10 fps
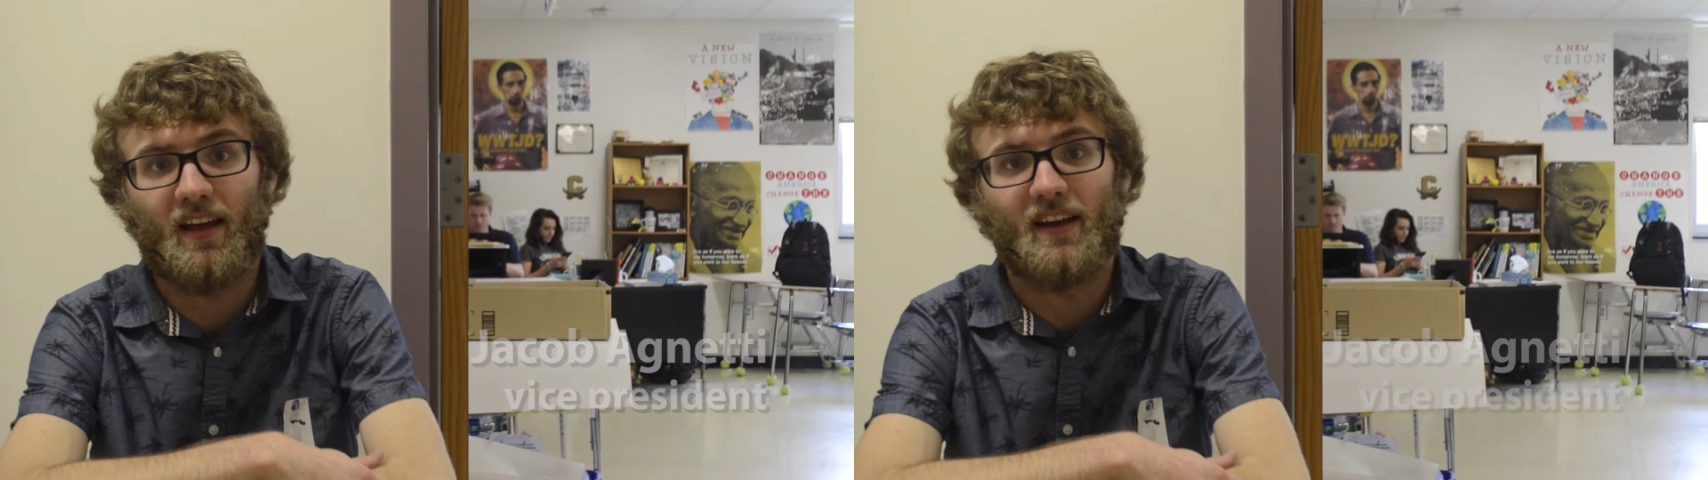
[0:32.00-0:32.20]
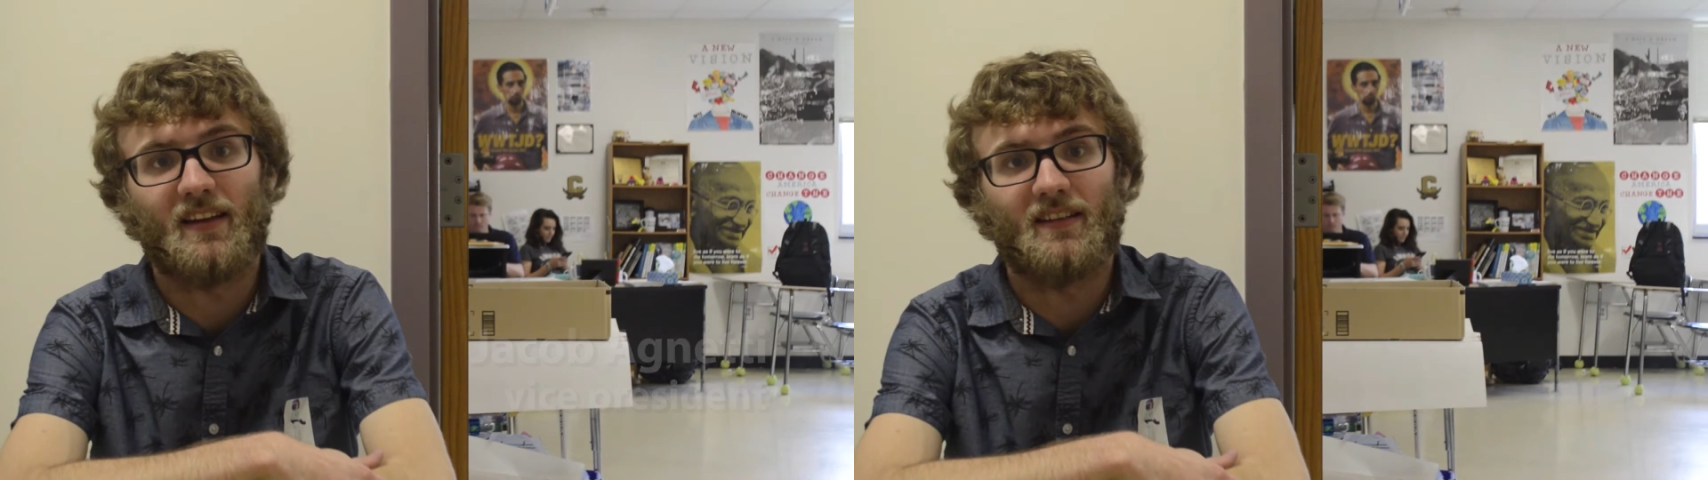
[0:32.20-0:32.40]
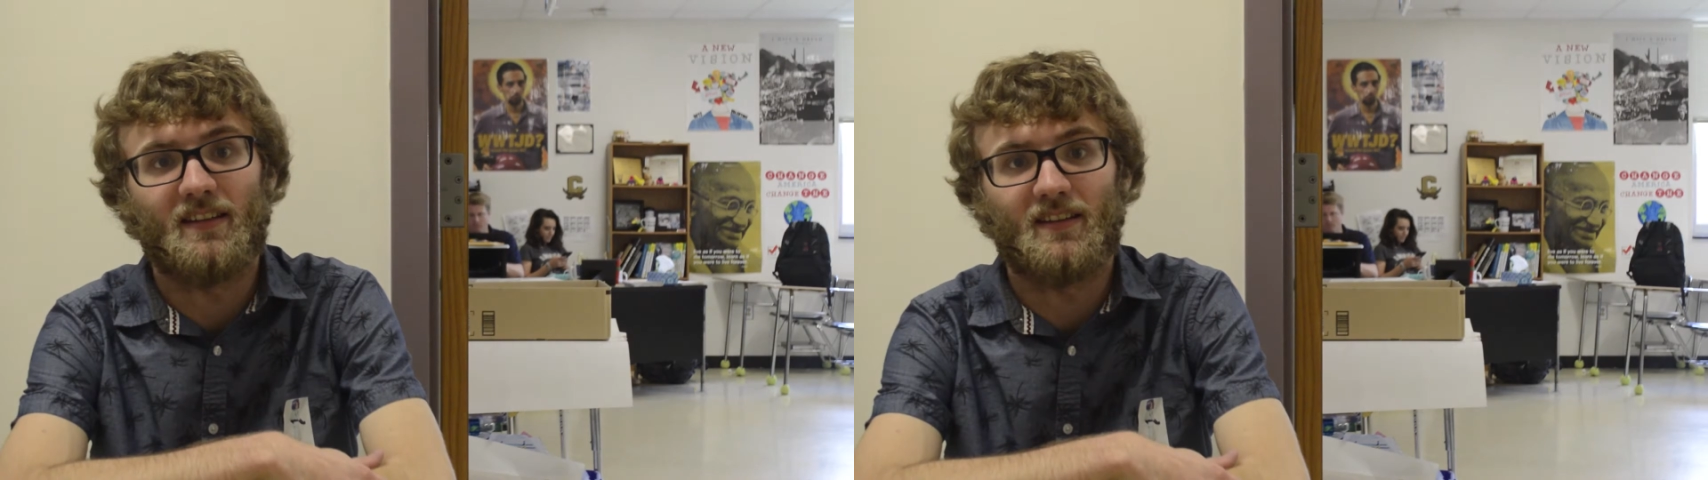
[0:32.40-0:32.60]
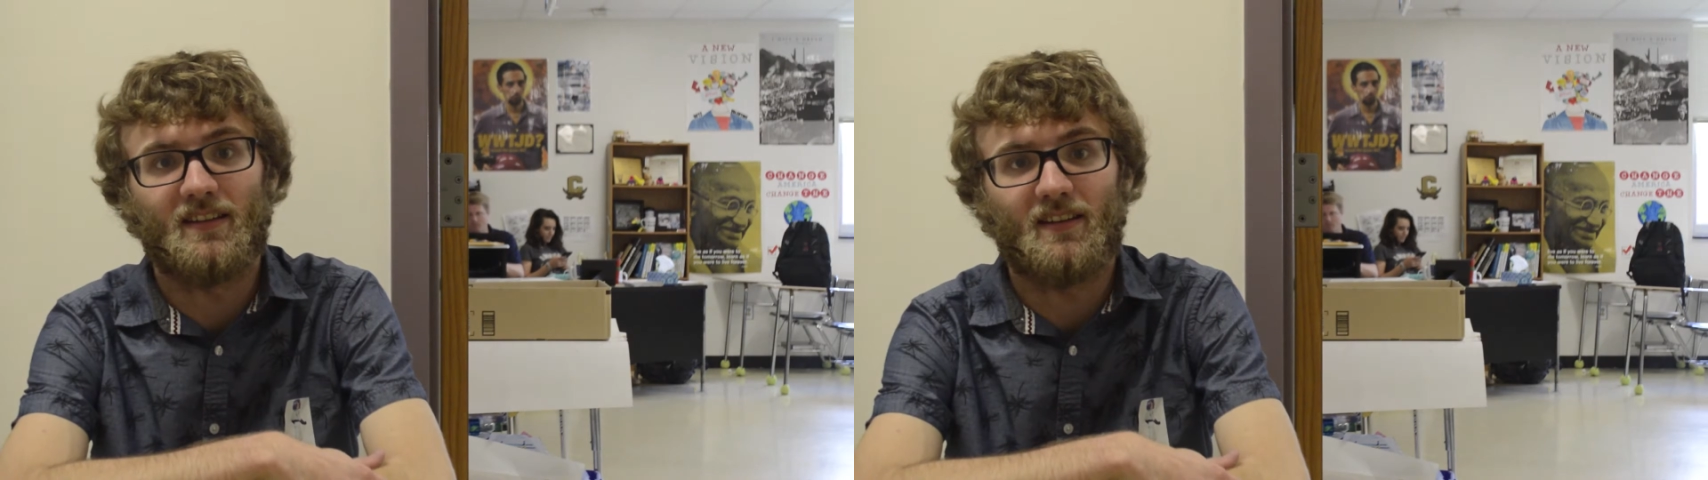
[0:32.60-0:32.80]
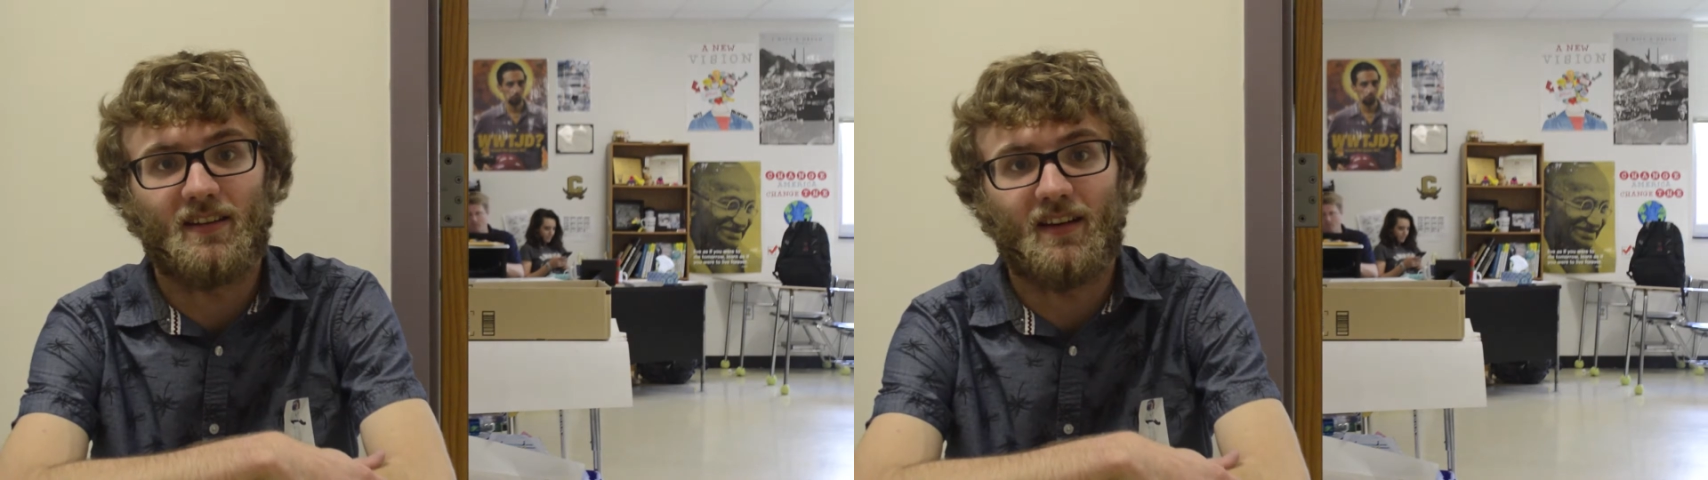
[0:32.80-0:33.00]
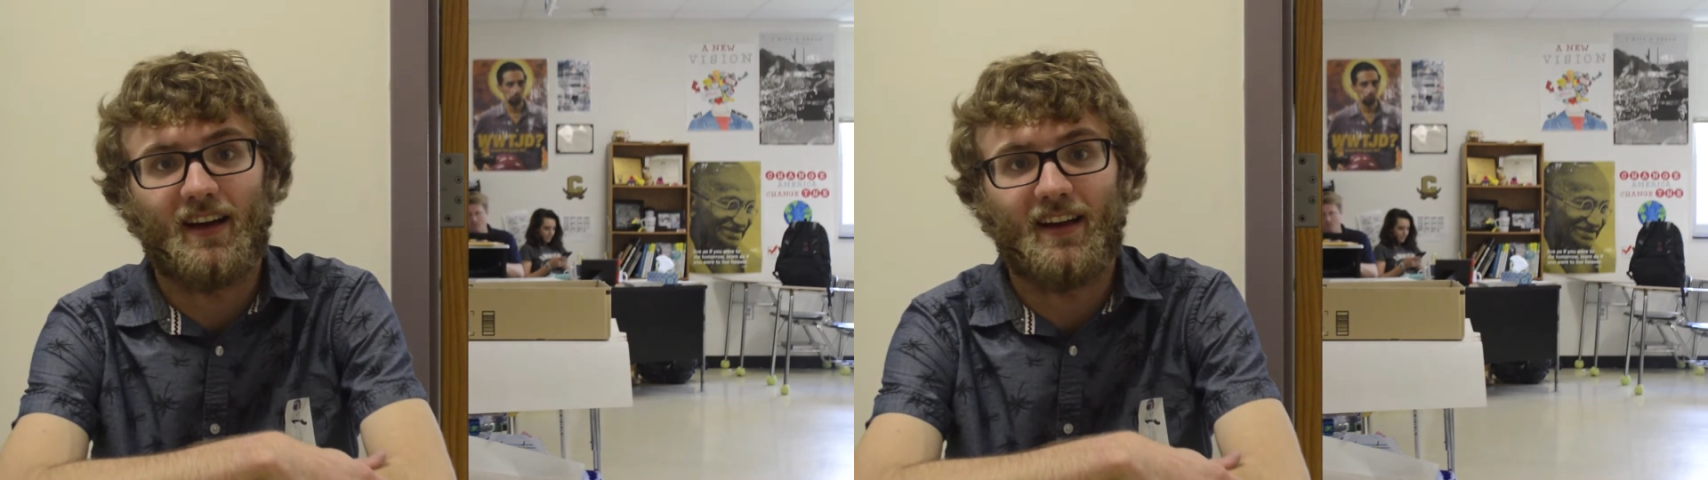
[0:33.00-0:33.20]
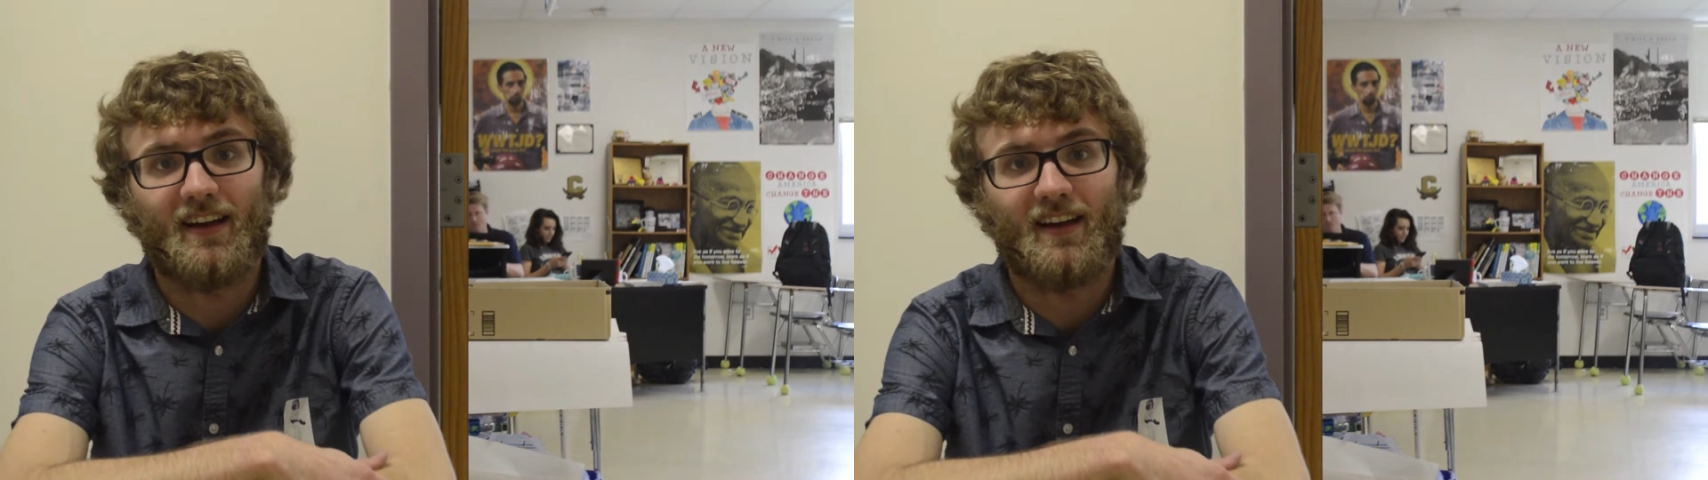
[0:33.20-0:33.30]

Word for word: and I